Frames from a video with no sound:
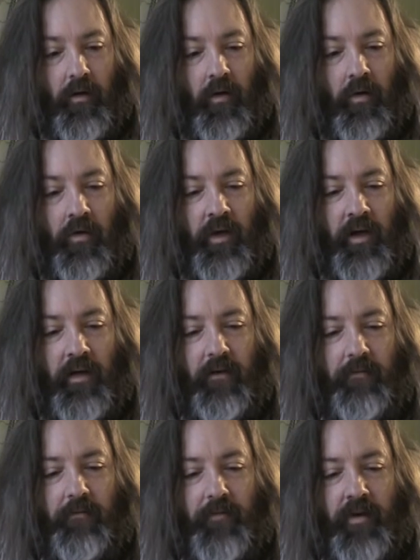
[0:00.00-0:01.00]
Okay,
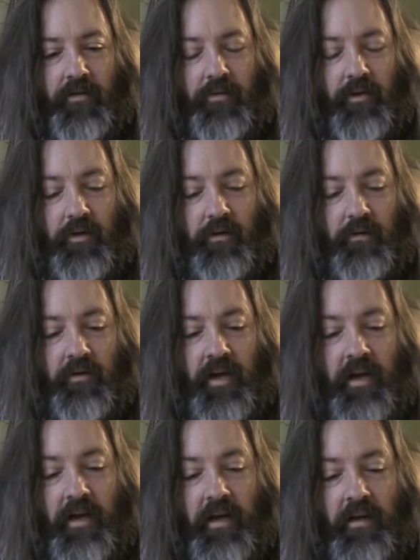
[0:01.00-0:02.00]
Israel,
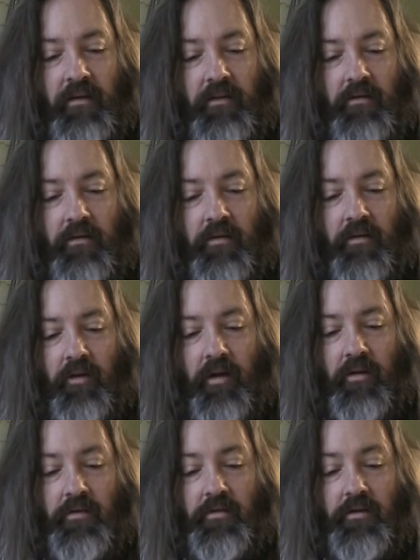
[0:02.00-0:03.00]
take heed to the
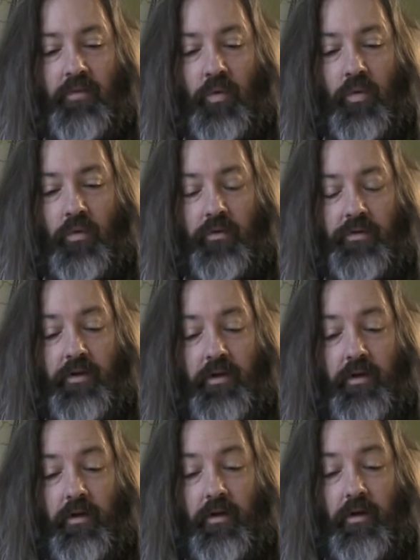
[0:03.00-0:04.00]
laws and rules,
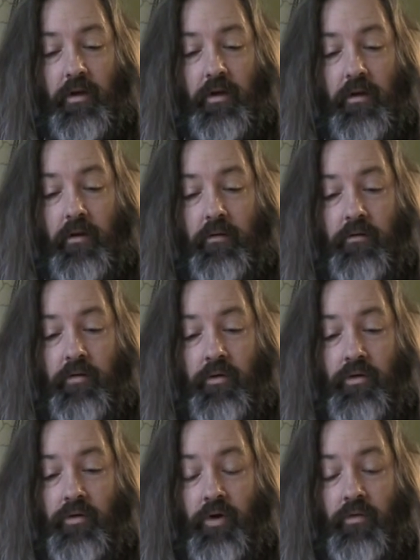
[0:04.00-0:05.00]
so
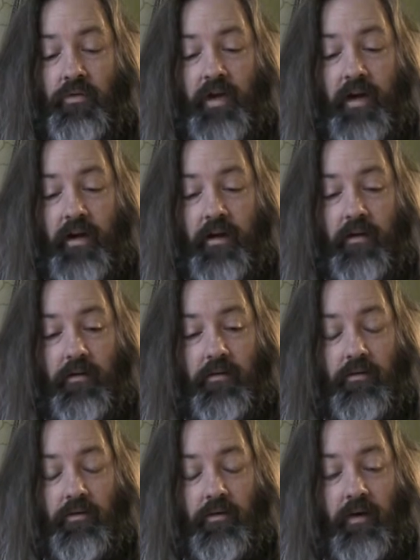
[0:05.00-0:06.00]
you don't die.
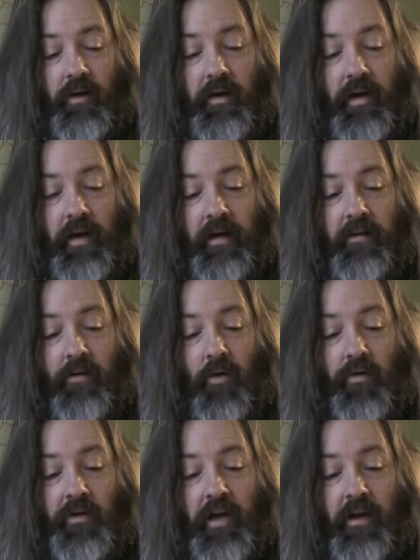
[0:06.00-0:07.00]
Do not add
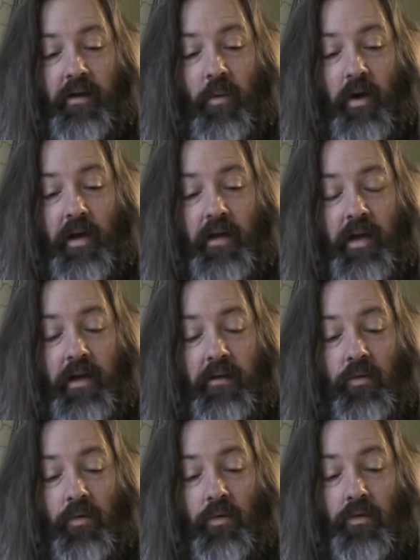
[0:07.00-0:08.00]
or take away any
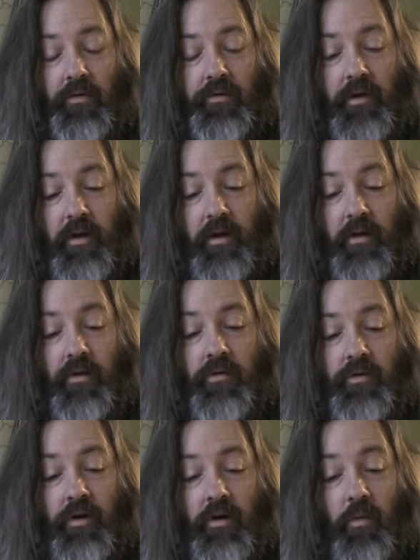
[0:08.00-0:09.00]
rules. You
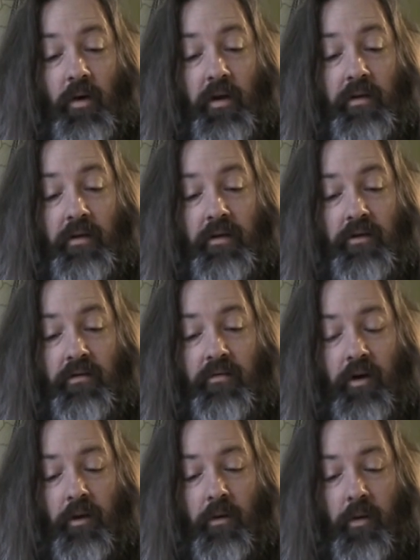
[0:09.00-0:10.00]
saw what I did to
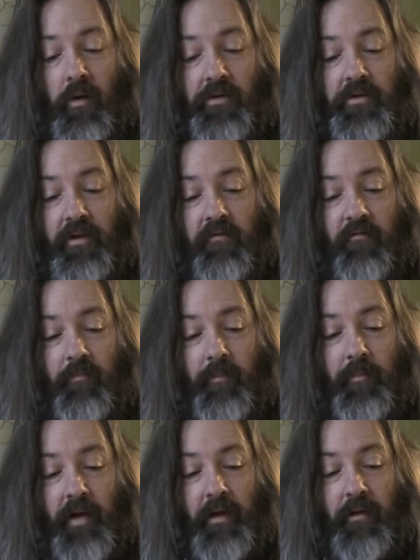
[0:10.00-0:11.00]
followers of
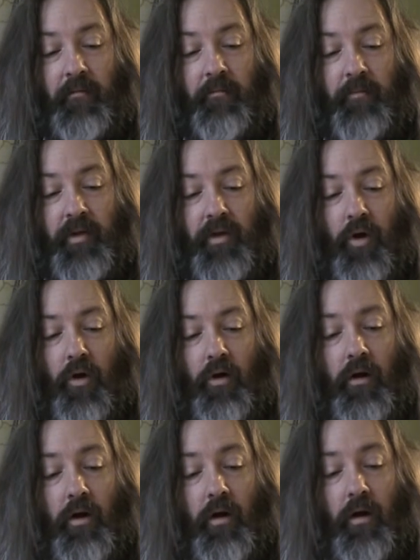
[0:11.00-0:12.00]

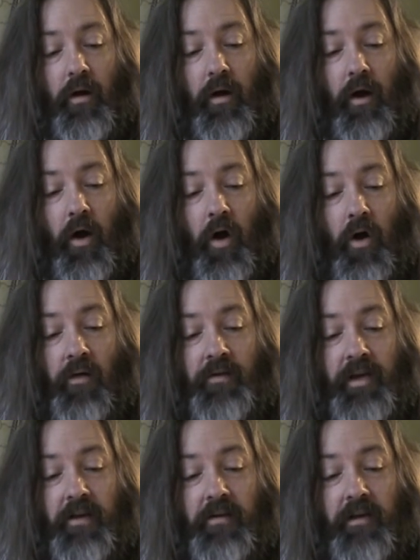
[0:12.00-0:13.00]
Baal-peor, all
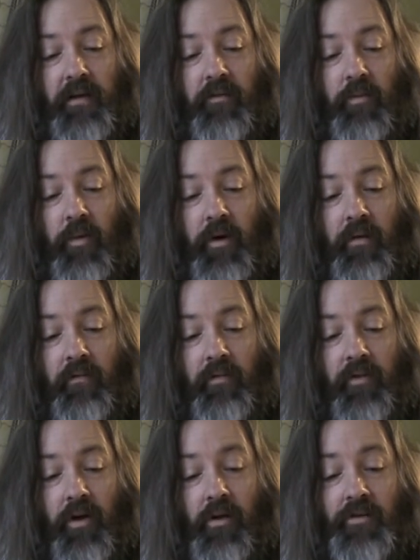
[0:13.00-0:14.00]
dead, every one of the
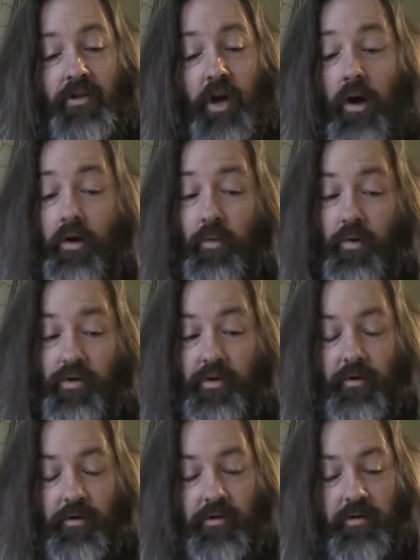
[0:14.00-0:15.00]
false god
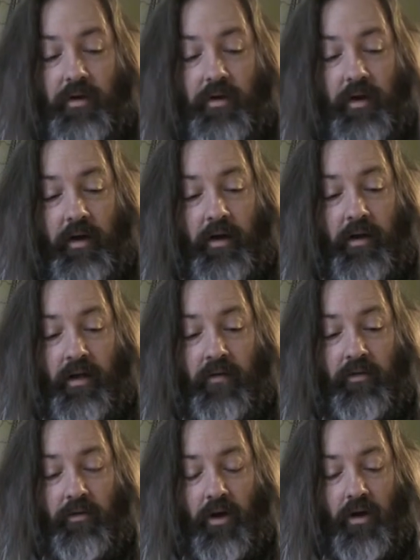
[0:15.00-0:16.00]
worshippers. I gave
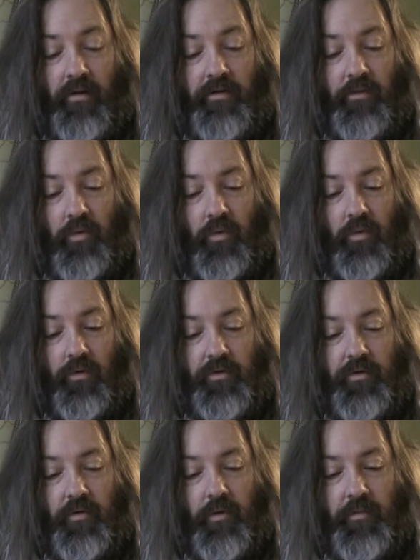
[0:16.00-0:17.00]
you laws and rules.
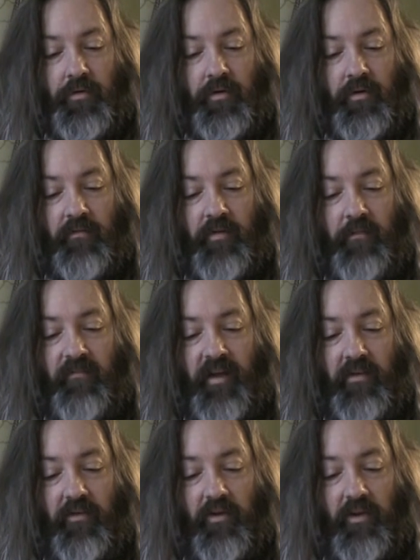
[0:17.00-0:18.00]
You observed them
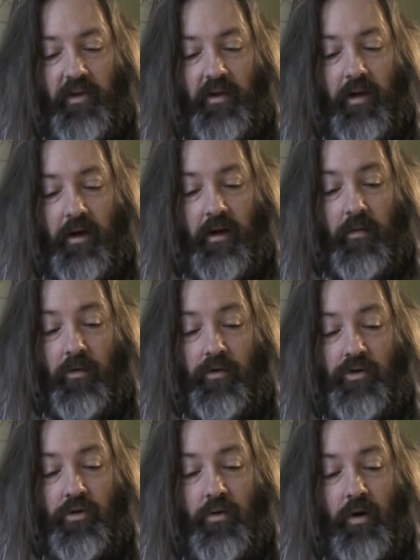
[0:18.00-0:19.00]
faithfully. I will
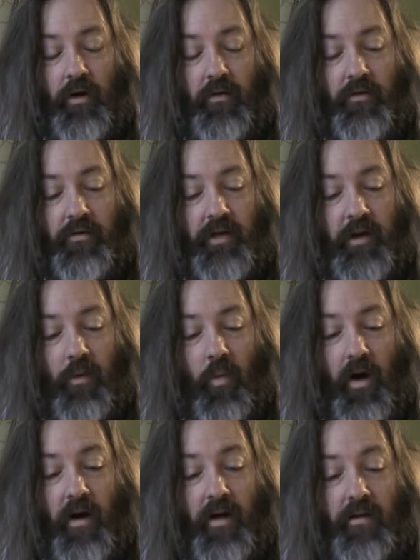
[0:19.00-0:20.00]
show others how
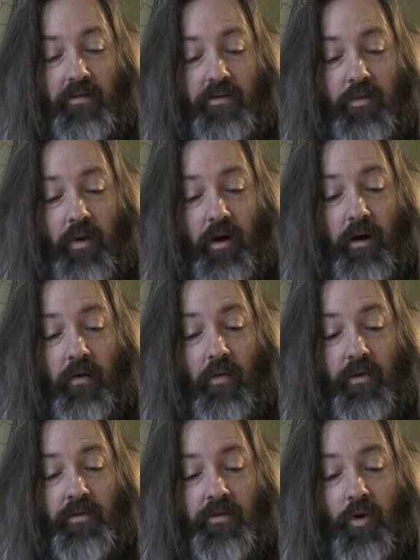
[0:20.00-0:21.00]
wise you are
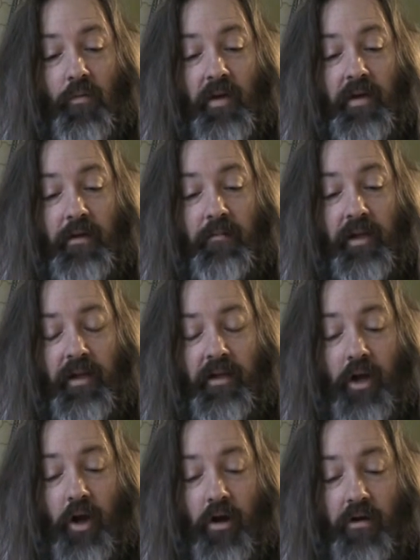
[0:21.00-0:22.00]
with so many bloody
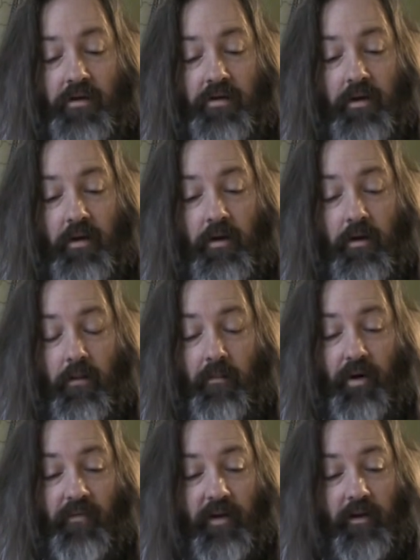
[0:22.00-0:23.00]
laws.
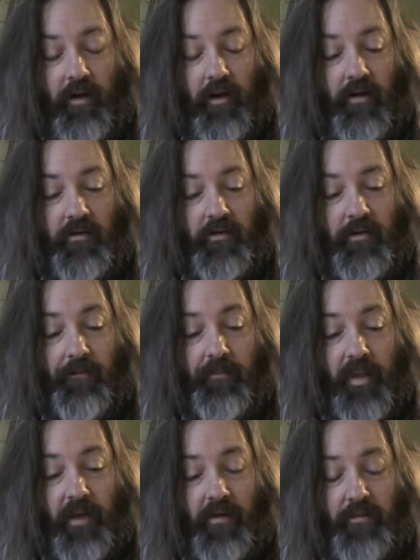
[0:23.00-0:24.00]
Perfect laws,
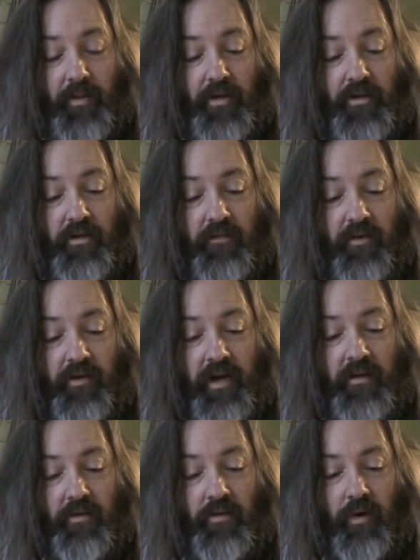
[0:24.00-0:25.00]
especially for
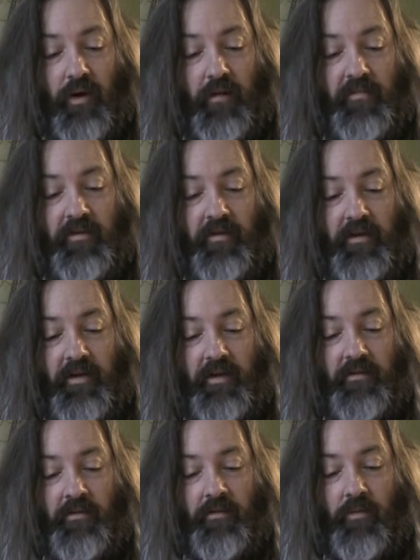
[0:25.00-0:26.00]
10 tribes in the
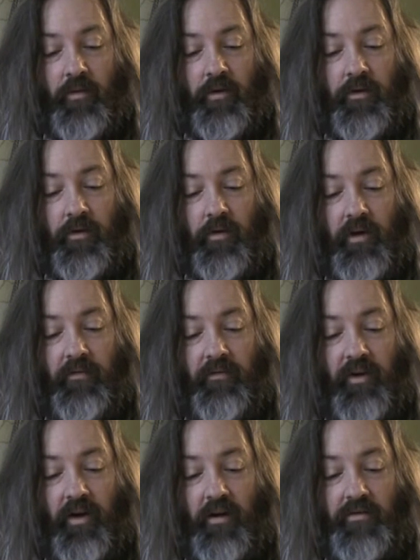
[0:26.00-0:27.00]
desert with great
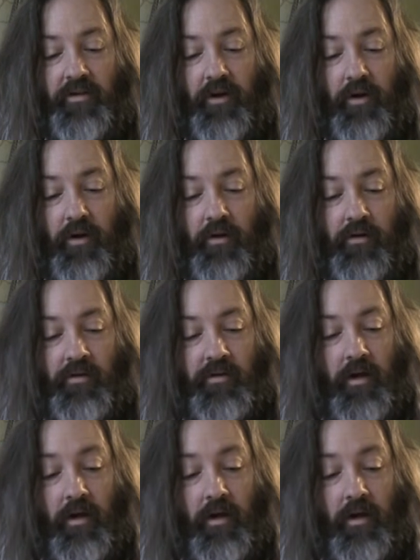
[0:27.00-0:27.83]
flocks and herds.